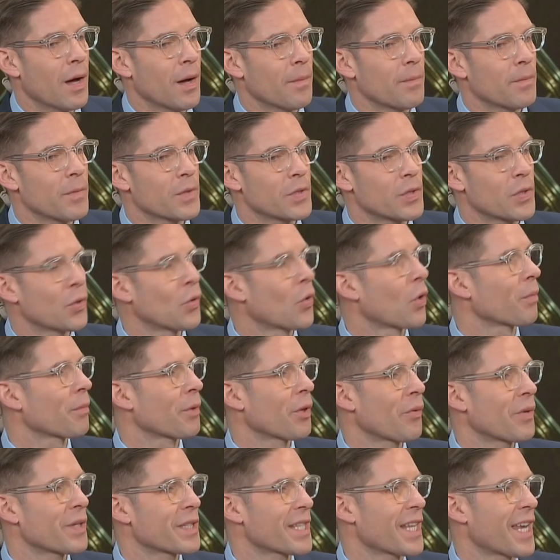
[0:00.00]
So Norm
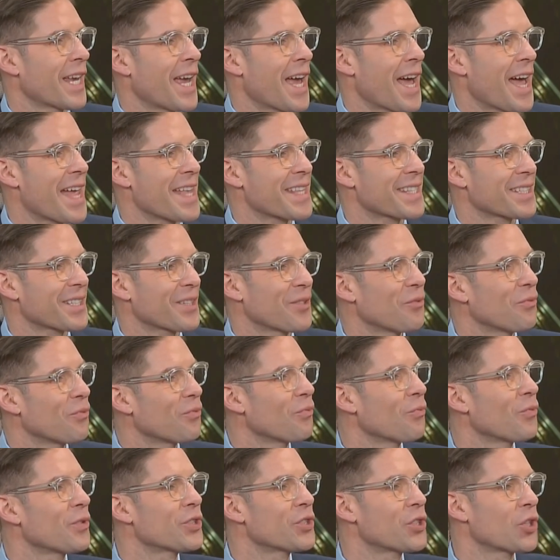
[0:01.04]
Lewis, I ask,
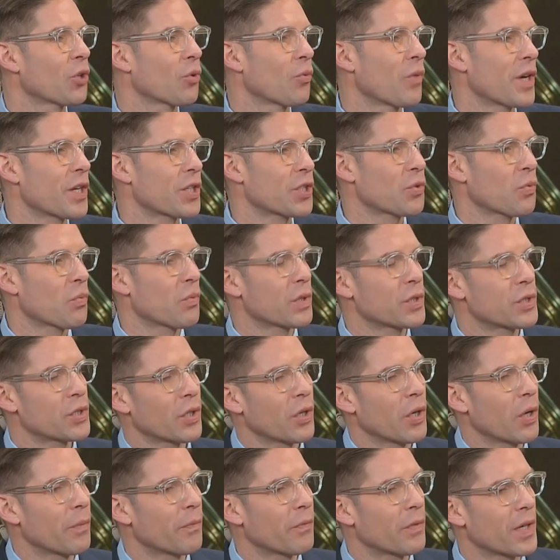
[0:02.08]
what's your wish? What's
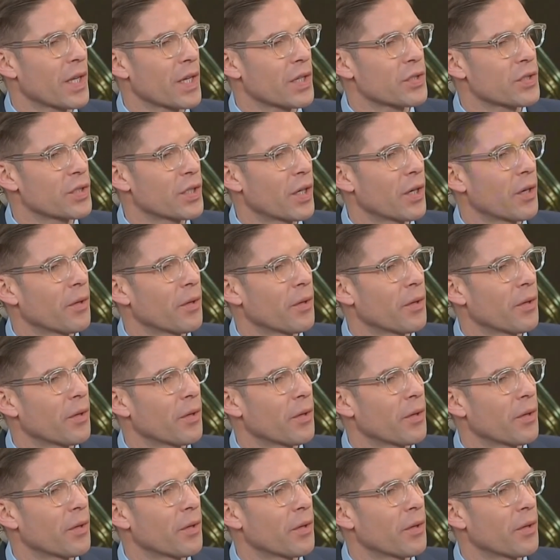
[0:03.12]
your hope for next year?